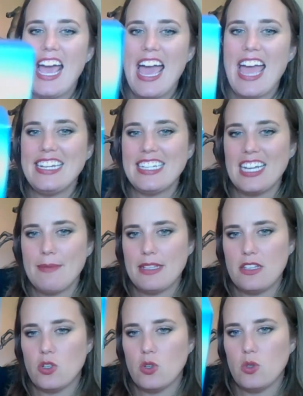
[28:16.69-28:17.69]
Anytime I
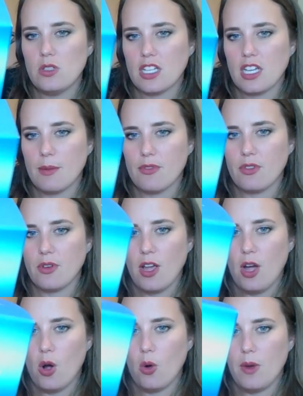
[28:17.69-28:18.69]
see Coola come through, I
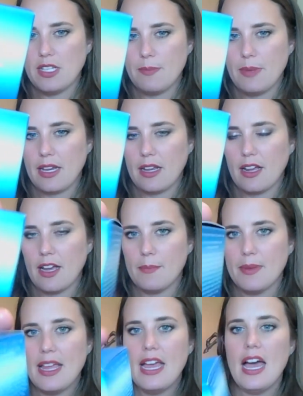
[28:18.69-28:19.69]
always pick it up.